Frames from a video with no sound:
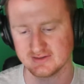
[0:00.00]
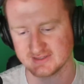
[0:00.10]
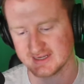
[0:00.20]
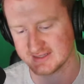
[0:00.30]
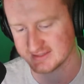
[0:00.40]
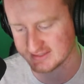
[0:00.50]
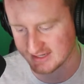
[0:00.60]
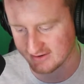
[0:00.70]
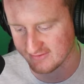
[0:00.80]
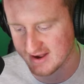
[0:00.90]
taking the
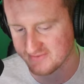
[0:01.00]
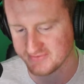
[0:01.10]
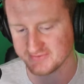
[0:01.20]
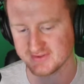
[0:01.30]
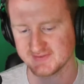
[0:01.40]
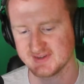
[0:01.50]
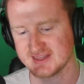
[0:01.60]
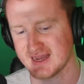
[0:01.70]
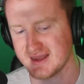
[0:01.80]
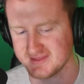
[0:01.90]
second round and stuff like
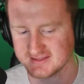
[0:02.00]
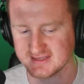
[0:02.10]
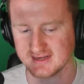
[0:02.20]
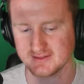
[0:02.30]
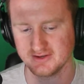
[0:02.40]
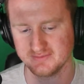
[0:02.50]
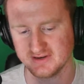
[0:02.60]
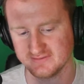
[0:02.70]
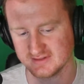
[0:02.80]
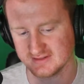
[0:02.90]
that, and then take a little bit
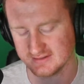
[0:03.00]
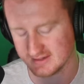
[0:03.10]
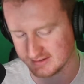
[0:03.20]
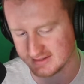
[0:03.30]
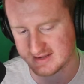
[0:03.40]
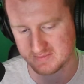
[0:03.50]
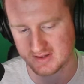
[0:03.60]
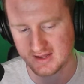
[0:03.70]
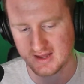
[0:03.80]
of a leap.